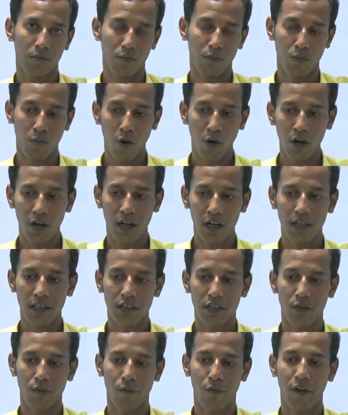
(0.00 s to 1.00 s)
models
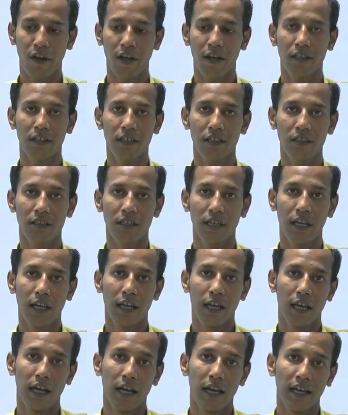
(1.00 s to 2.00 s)
where these
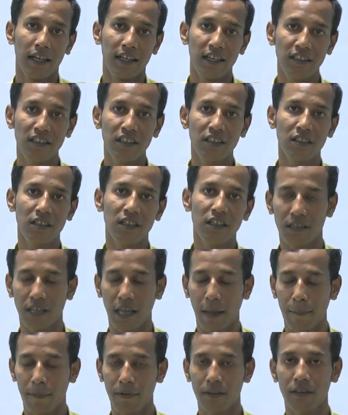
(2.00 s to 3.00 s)
resistance
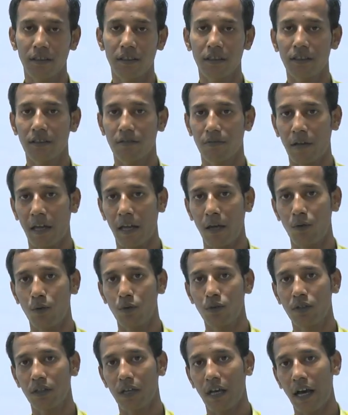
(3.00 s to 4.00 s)
capacitance values